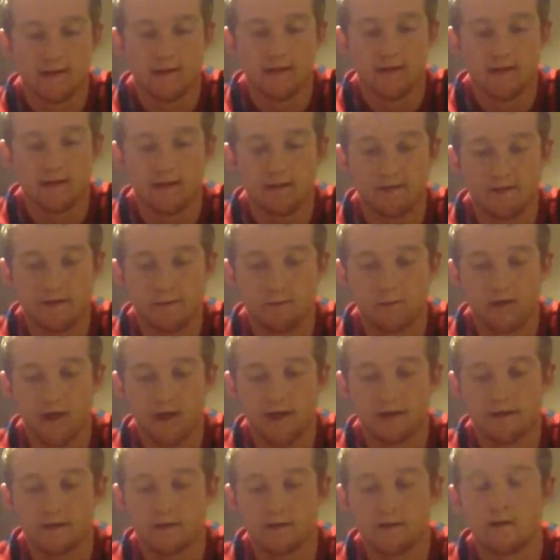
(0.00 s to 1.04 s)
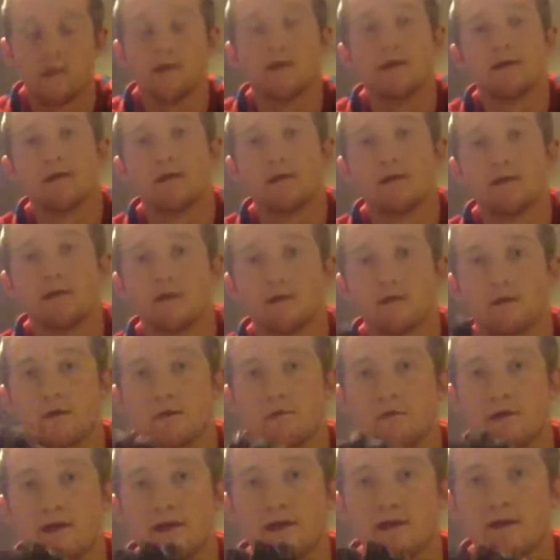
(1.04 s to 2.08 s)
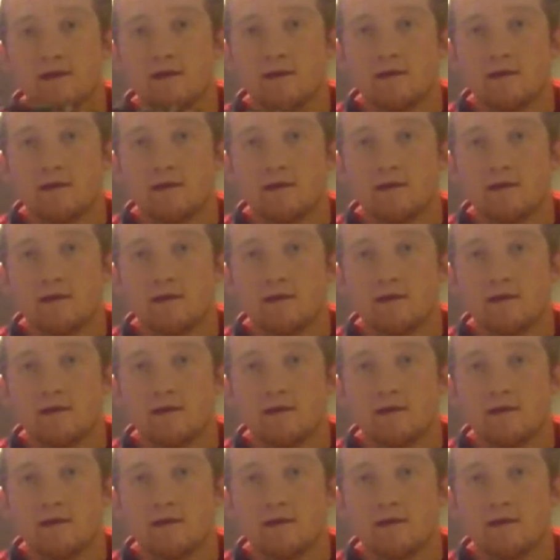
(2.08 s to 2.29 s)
The black and green,